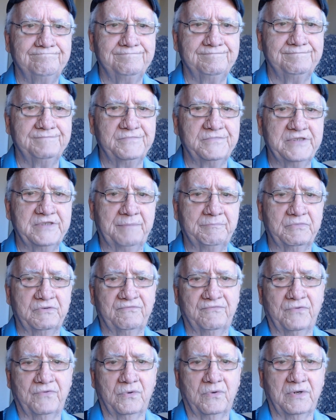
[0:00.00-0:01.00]
Chapter
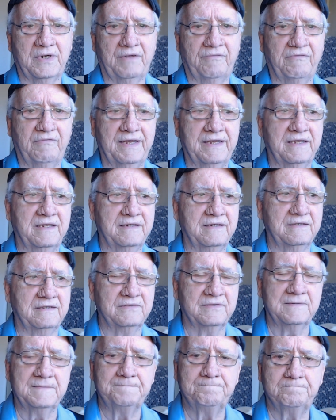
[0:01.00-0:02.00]
4, I think it is.
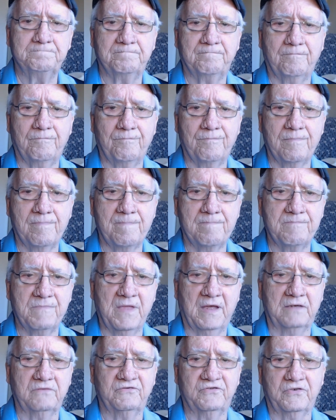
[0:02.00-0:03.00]

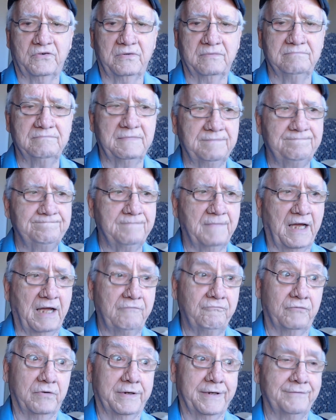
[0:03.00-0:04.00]
Not certain. I
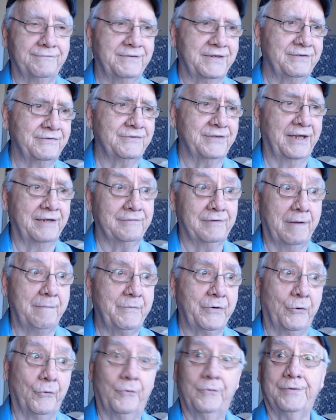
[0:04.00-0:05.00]
forget these things. I'm
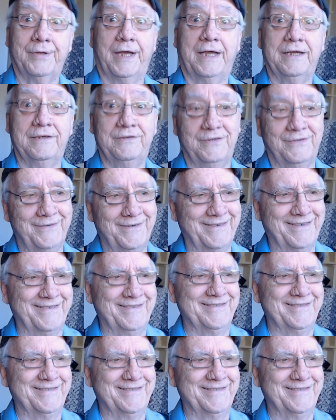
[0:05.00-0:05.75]
an old guy, you know.